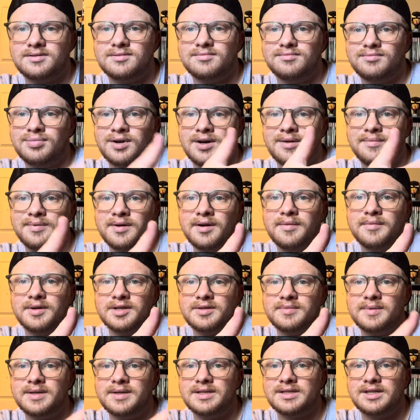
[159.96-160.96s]
pretty
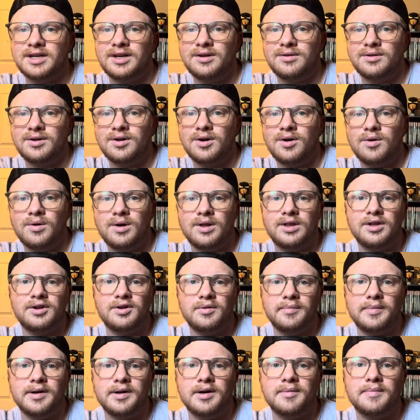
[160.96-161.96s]
much means that you know a little
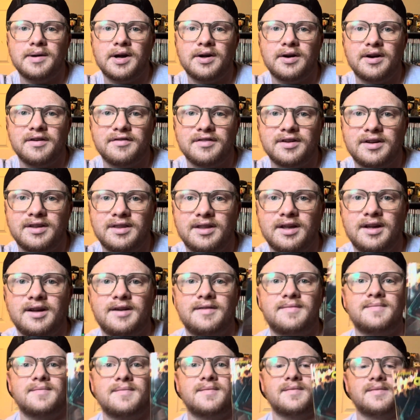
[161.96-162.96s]
bit about
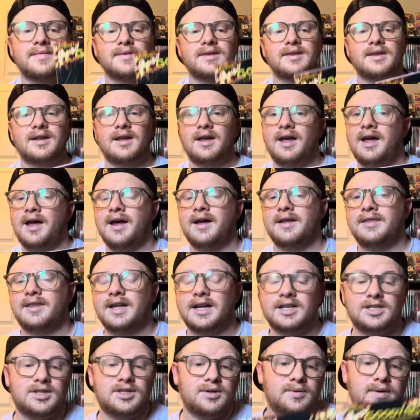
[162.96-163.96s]
everything, and
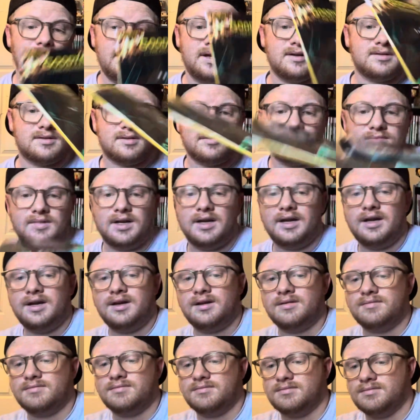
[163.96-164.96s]
that's who he is.
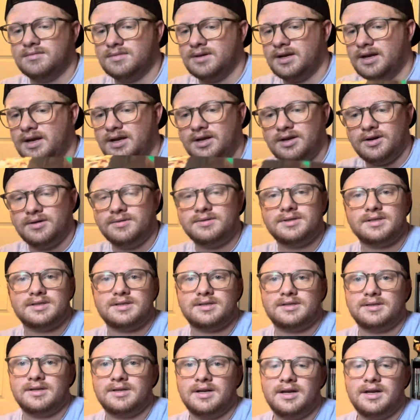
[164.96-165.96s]
He knows